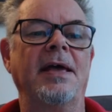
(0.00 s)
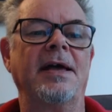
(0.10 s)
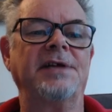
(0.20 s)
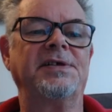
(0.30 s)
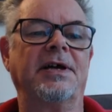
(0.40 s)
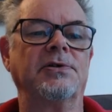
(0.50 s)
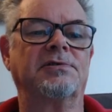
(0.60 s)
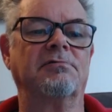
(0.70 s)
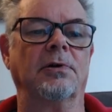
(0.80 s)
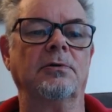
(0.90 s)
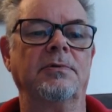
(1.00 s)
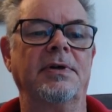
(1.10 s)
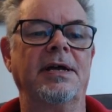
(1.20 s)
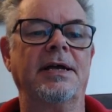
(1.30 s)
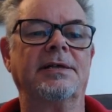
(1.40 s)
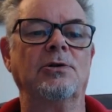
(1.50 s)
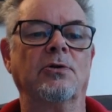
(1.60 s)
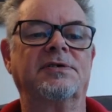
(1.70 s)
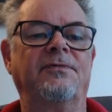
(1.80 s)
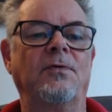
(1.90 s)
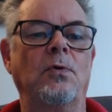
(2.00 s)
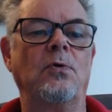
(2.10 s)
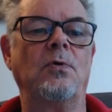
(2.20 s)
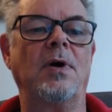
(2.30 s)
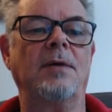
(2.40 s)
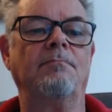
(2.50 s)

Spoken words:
As it goes through, it looks for